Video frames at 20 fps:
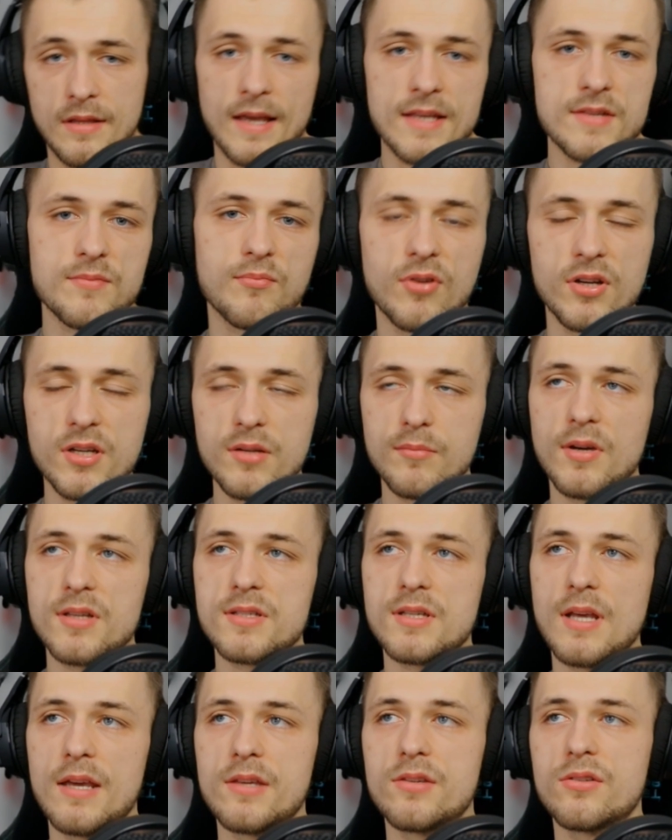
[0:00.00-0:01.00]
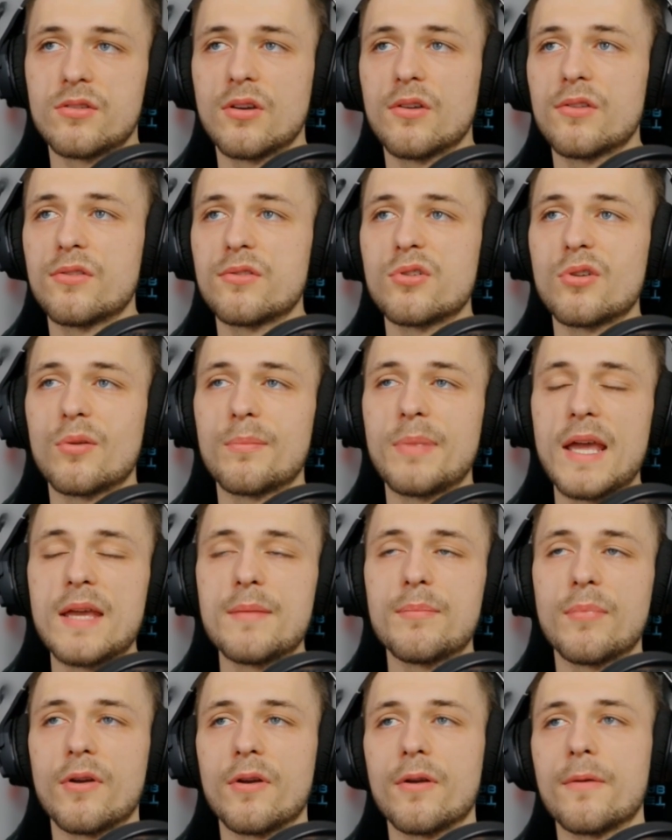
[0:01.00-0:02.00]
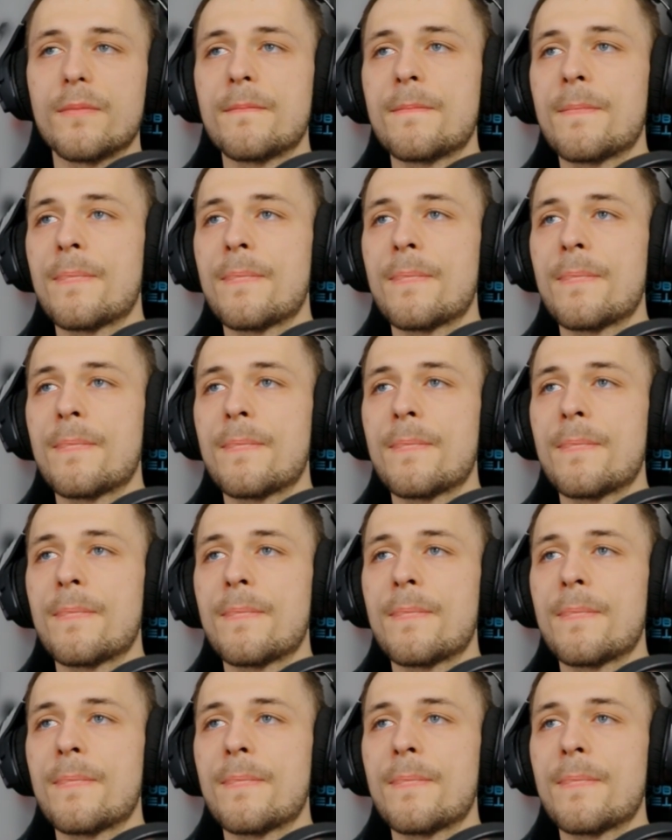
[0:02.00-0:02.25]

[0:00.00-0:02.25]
That's pretty much how you go through your paper.